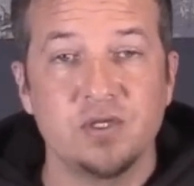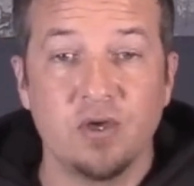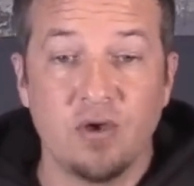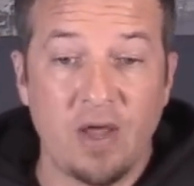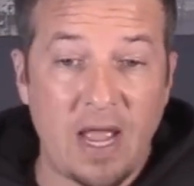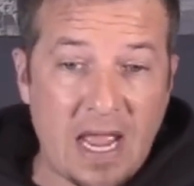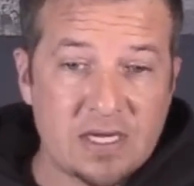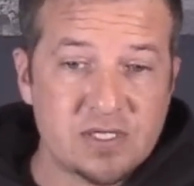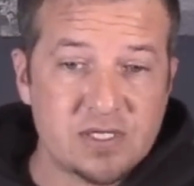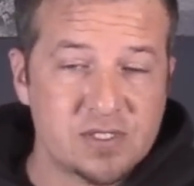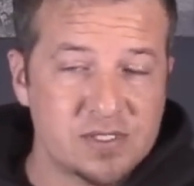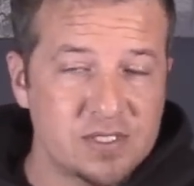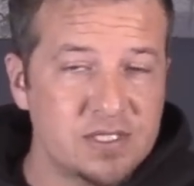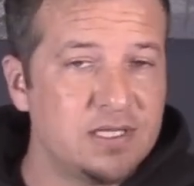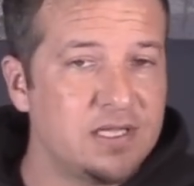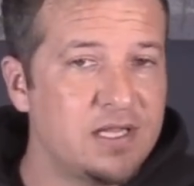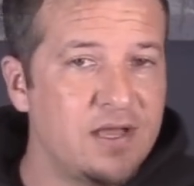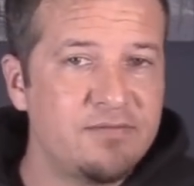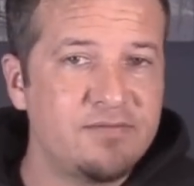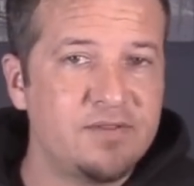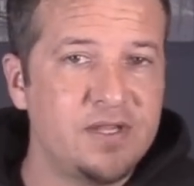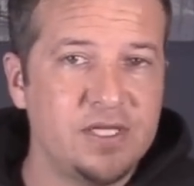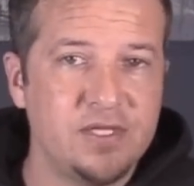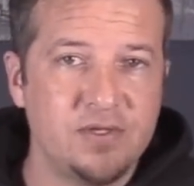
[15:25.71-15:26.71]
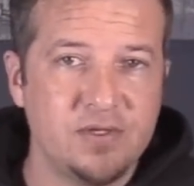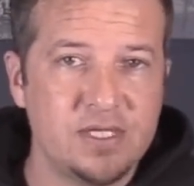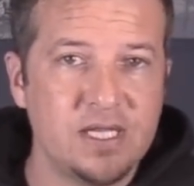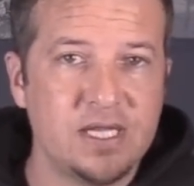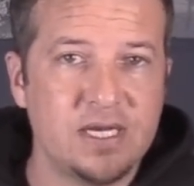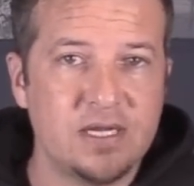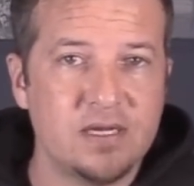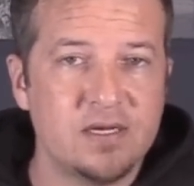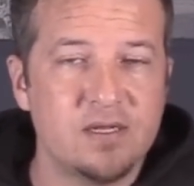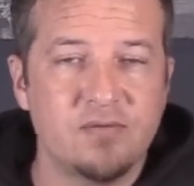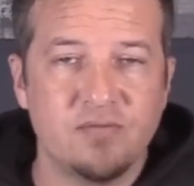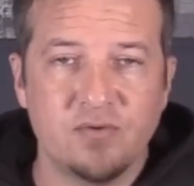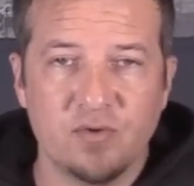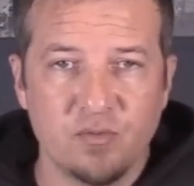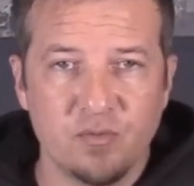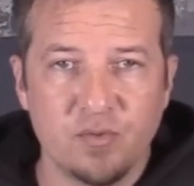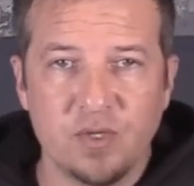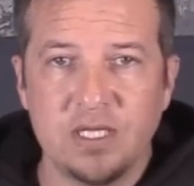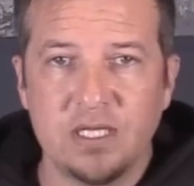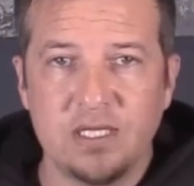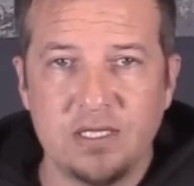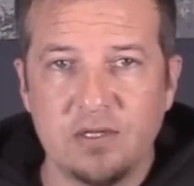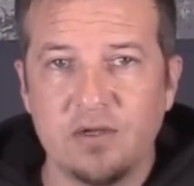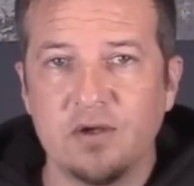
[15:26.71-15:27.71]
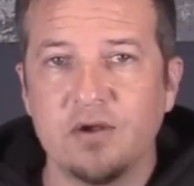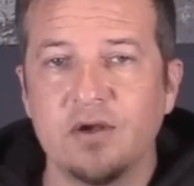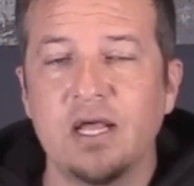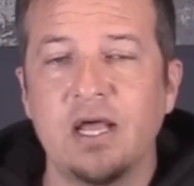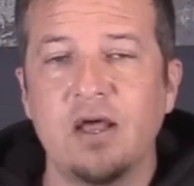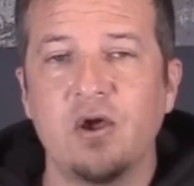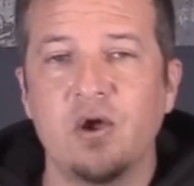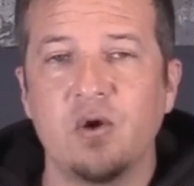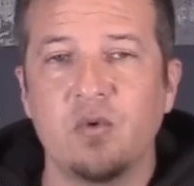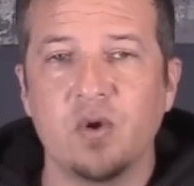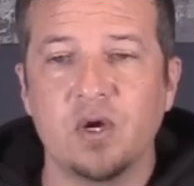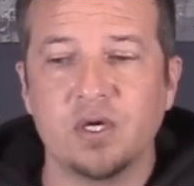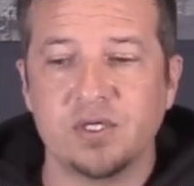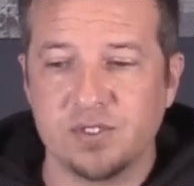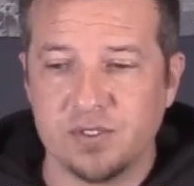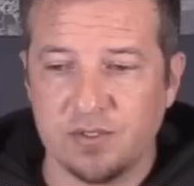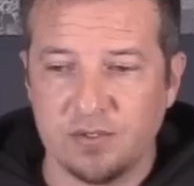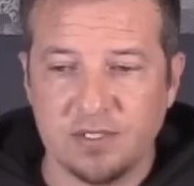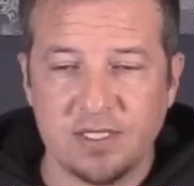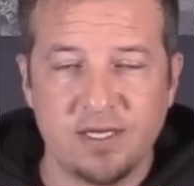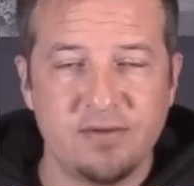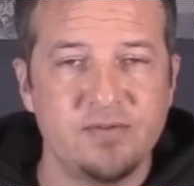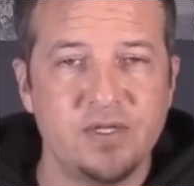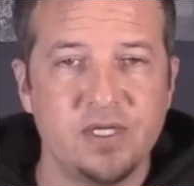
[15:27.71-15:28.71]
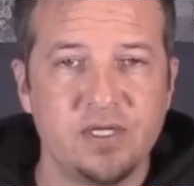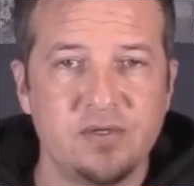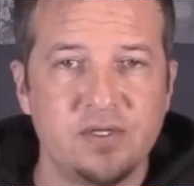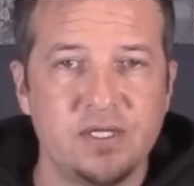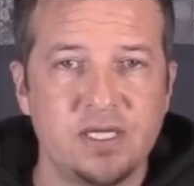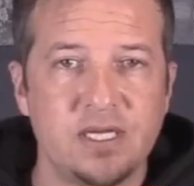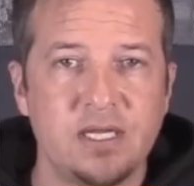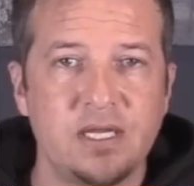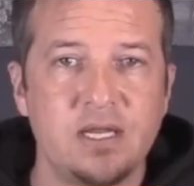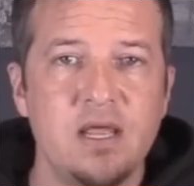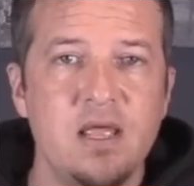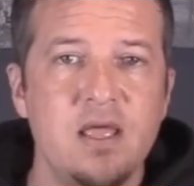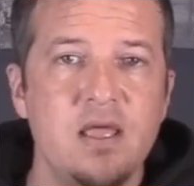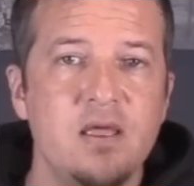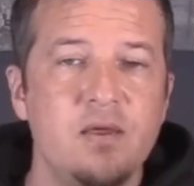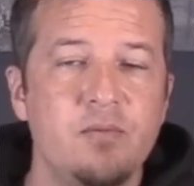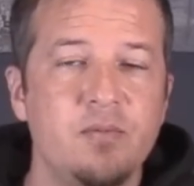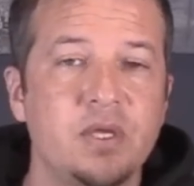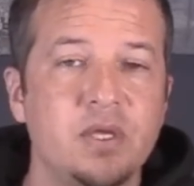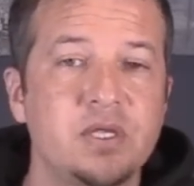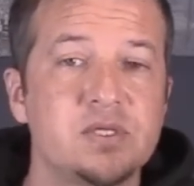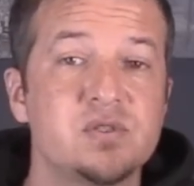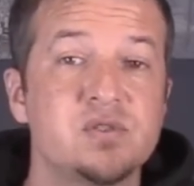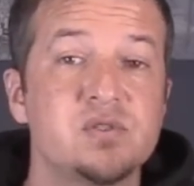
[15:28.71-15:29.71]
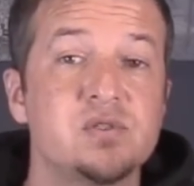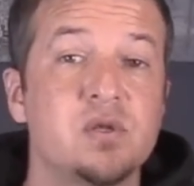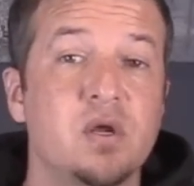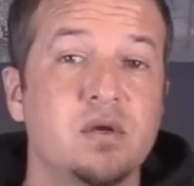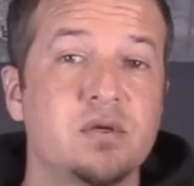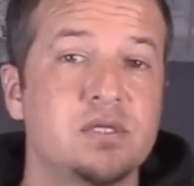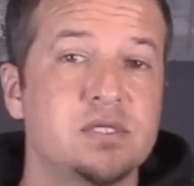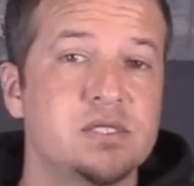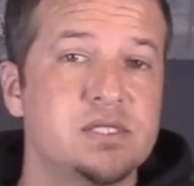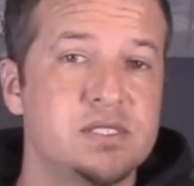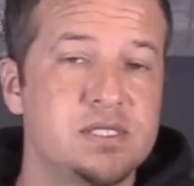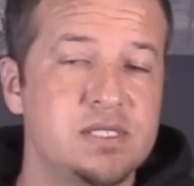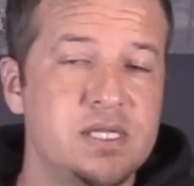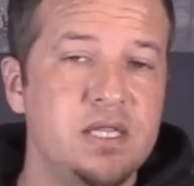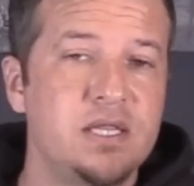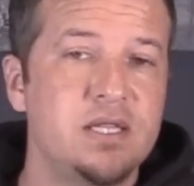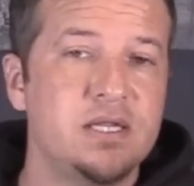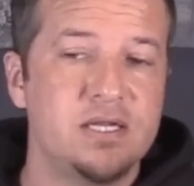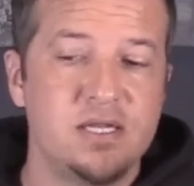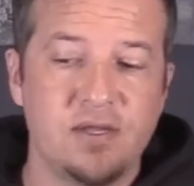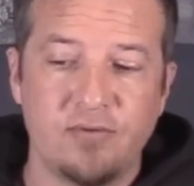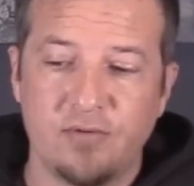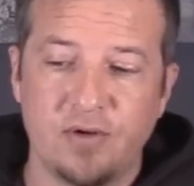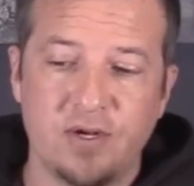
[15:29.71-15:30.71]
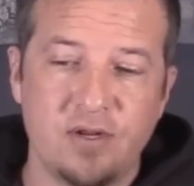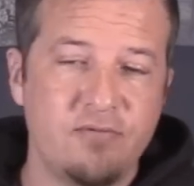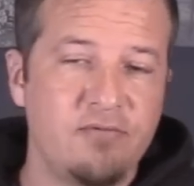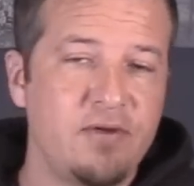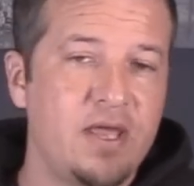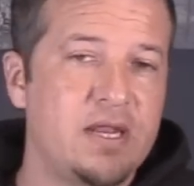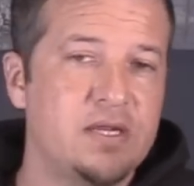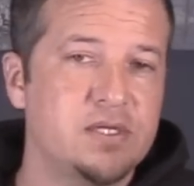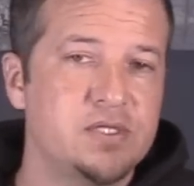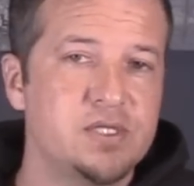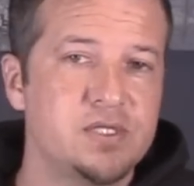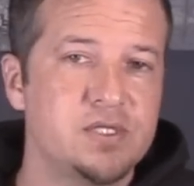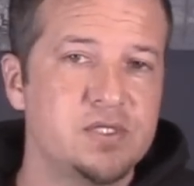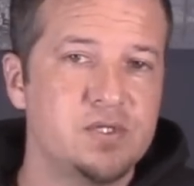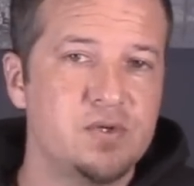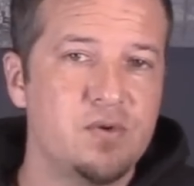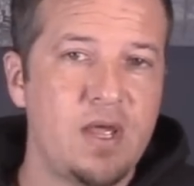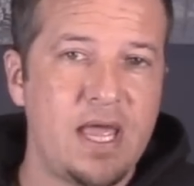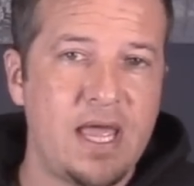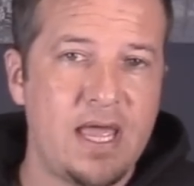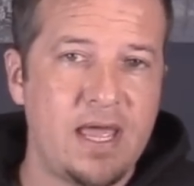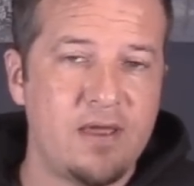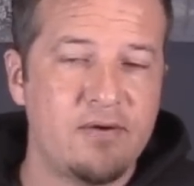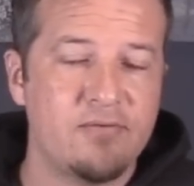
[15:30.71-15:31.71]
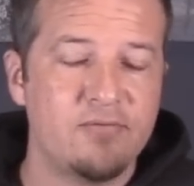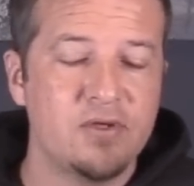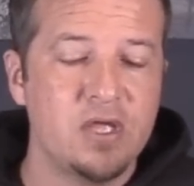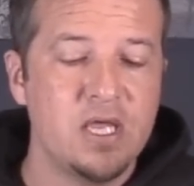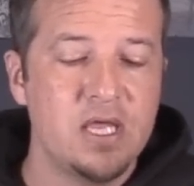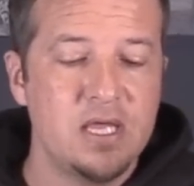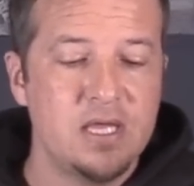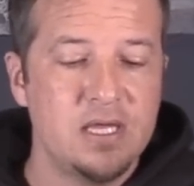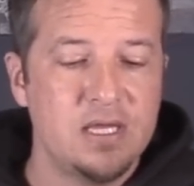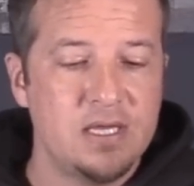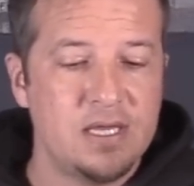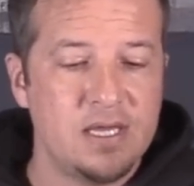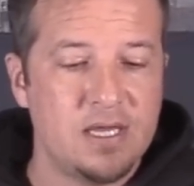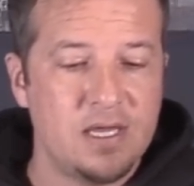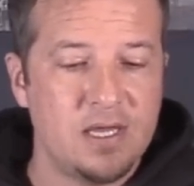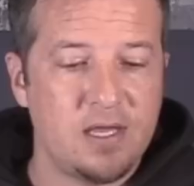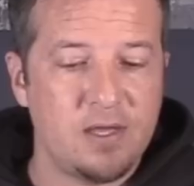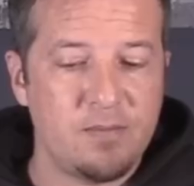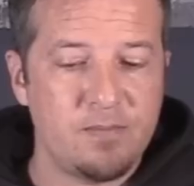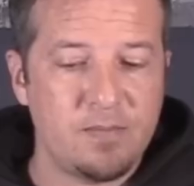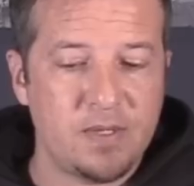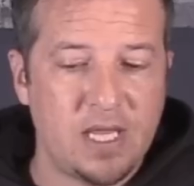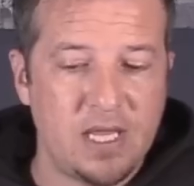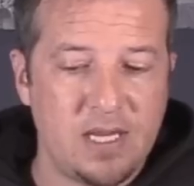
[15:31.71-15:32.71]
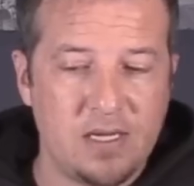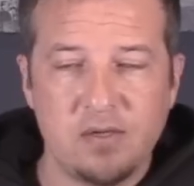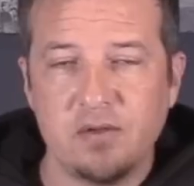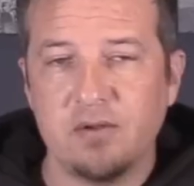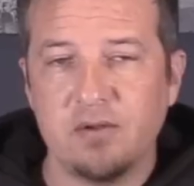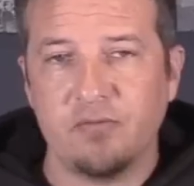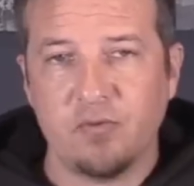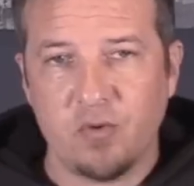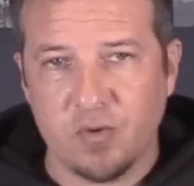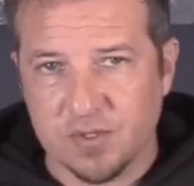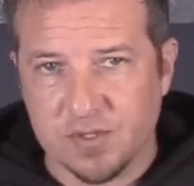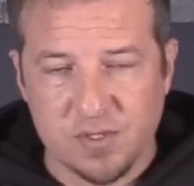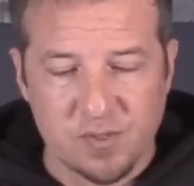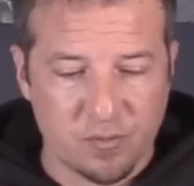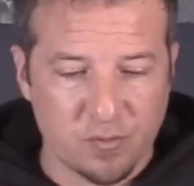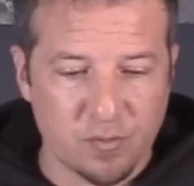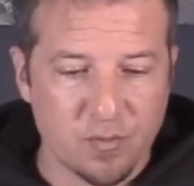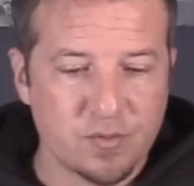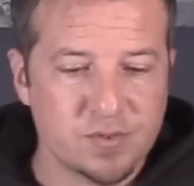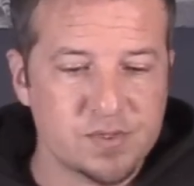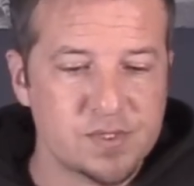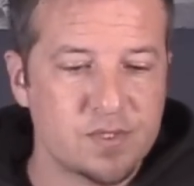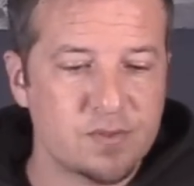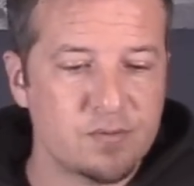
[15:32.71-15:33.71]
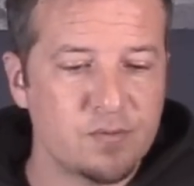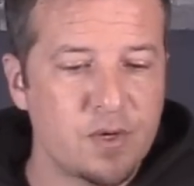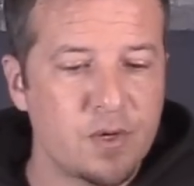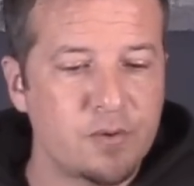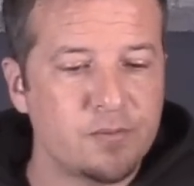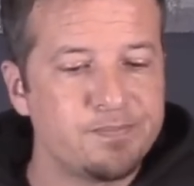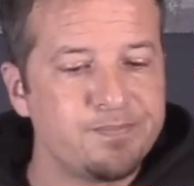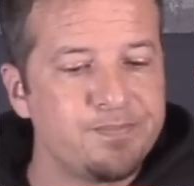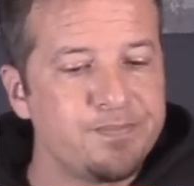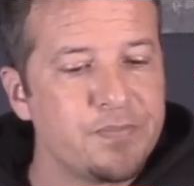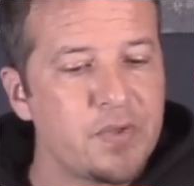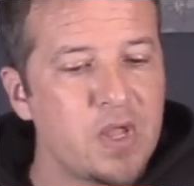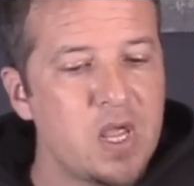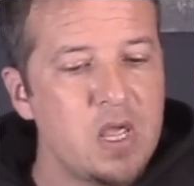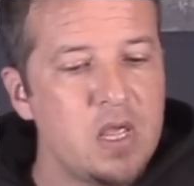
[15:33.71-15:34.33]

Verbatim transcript: You'll actually love that you did it. If you really learn how it works, you'll love that you did it because you'll start to see the different advantages you have um, and, of course, the rules of the road.